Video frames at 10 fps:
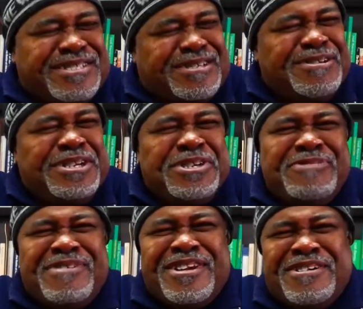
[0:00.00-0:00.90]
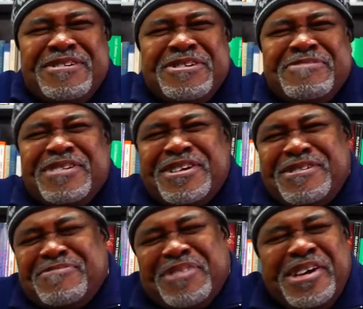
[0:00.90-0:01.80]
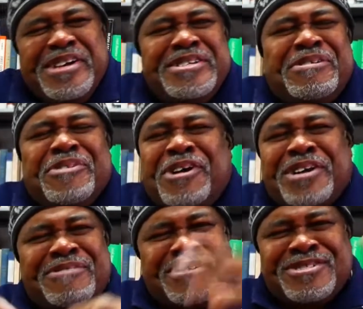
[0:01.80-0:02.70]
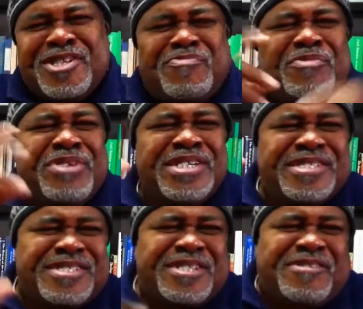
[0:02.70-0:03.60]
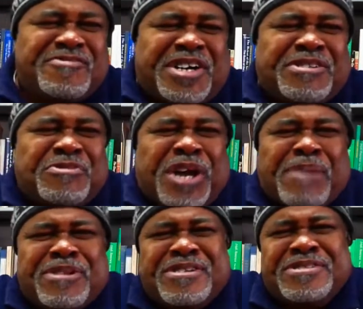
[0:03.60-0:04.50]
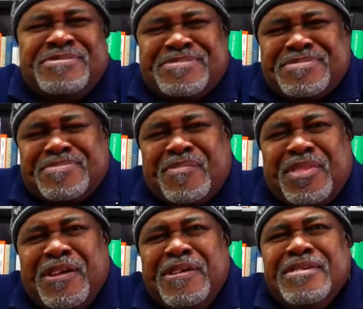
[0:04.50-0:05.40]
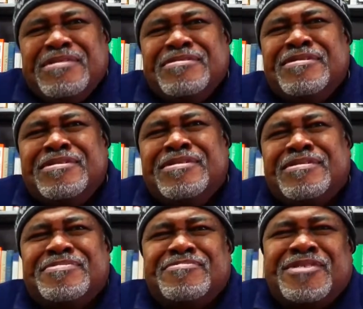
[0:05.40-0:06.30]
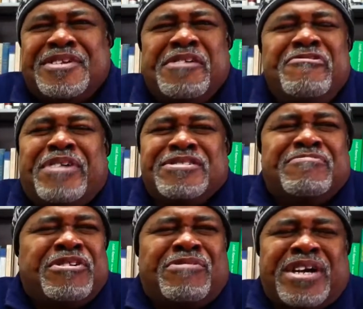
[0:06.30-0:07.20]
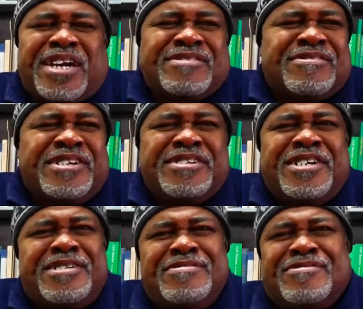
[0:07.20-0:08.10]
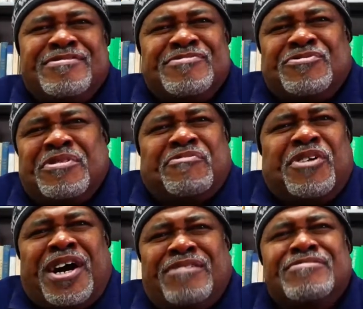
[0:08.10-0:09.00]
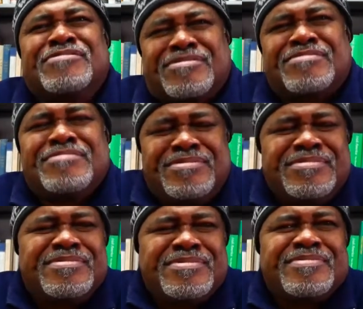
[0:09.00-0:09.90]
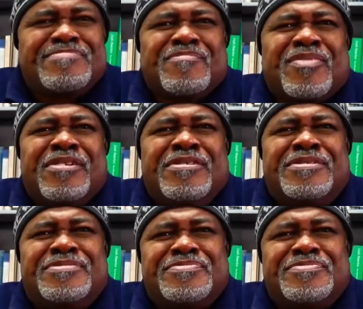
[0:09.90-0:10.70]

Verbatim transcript: Said, "Don't you leave him alone, leave him alone." And we all had our run separate ways and stuff. So I don't know what happened to him. Yeah. Wow. Yeah, but everybody could be a White Castle at night. Yeah, 24 yeah, hours. Sure for yeah. sure.